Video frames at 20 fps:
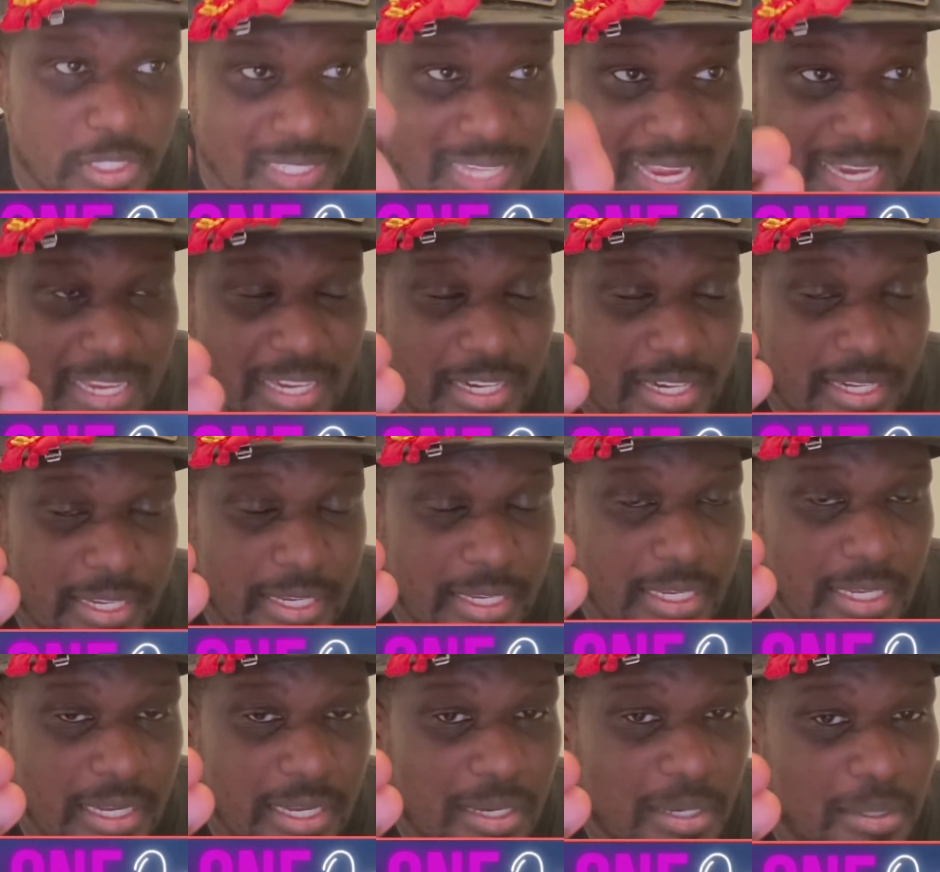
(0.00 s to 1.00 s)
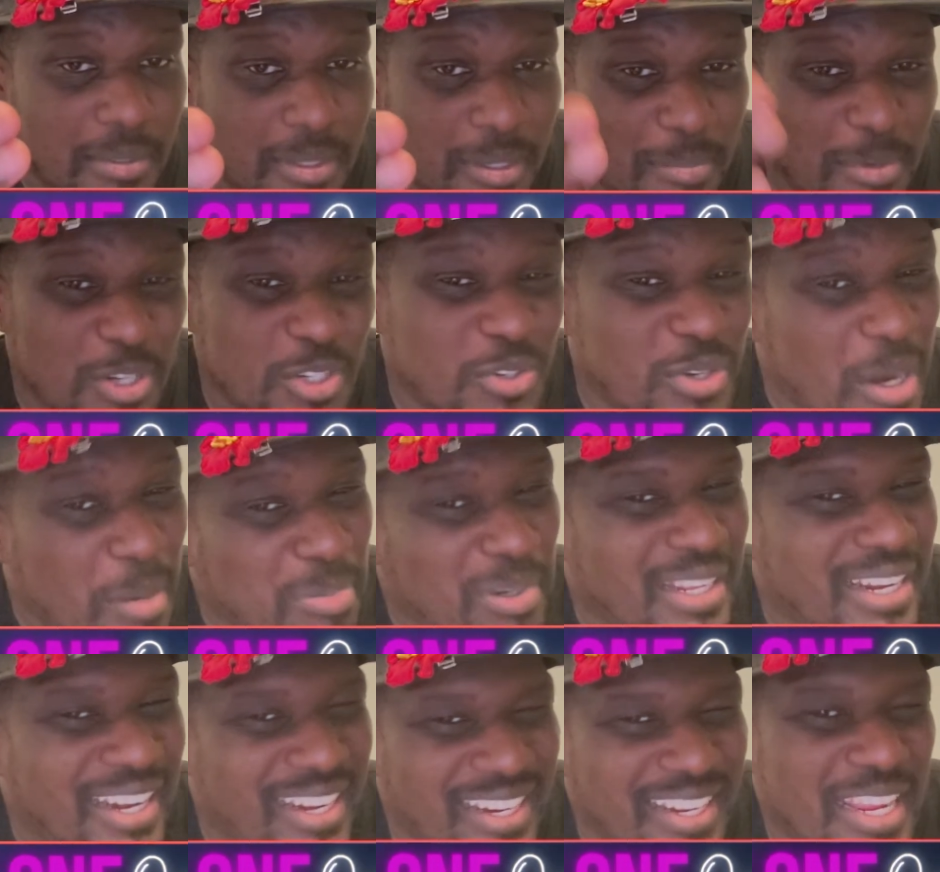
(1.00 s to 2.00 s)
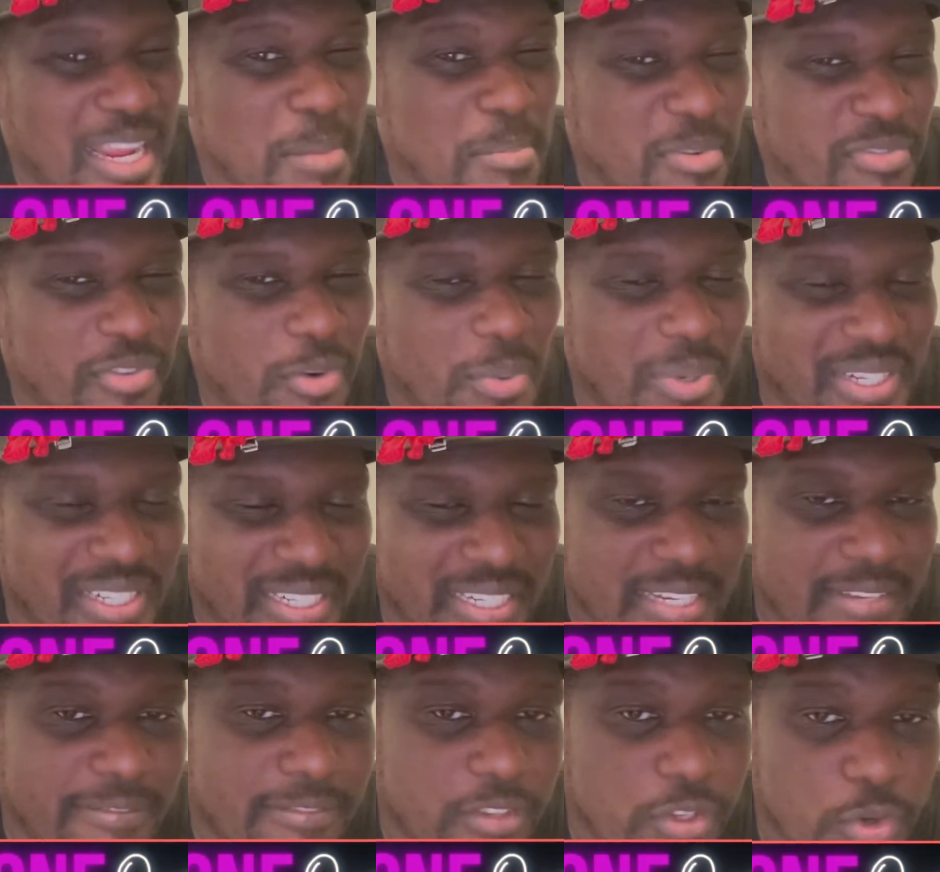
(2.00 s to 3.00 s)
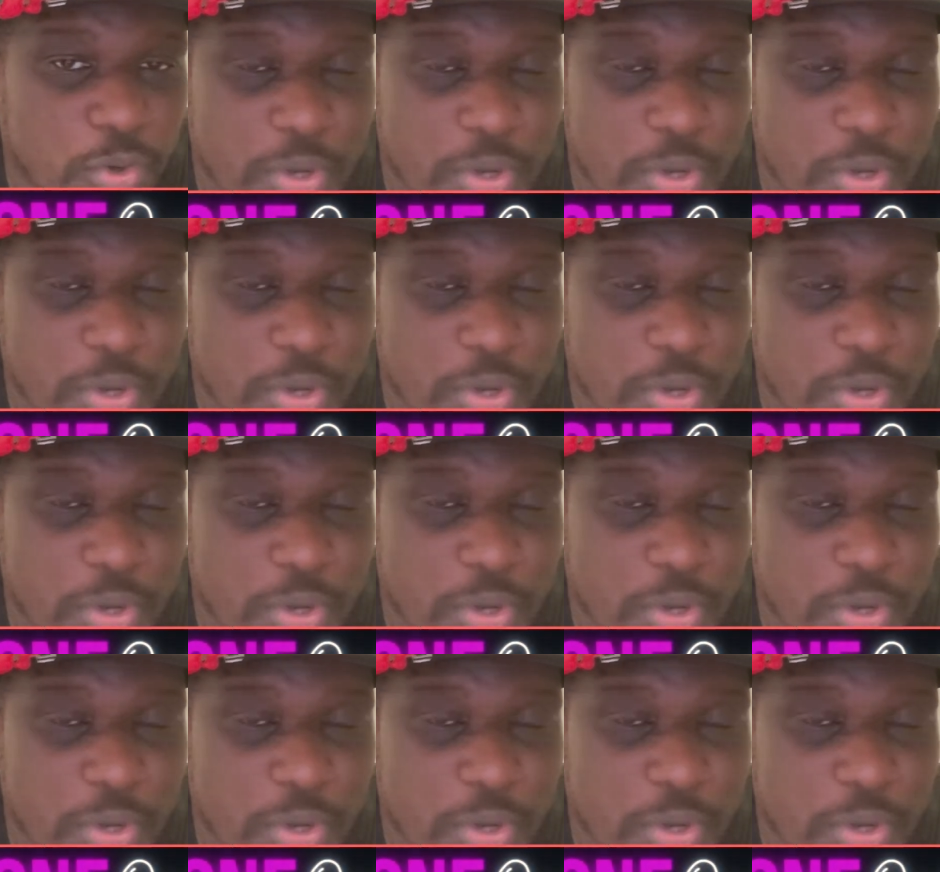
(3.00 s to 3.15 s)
Just like in the commercial, and I'll play that again before we leave,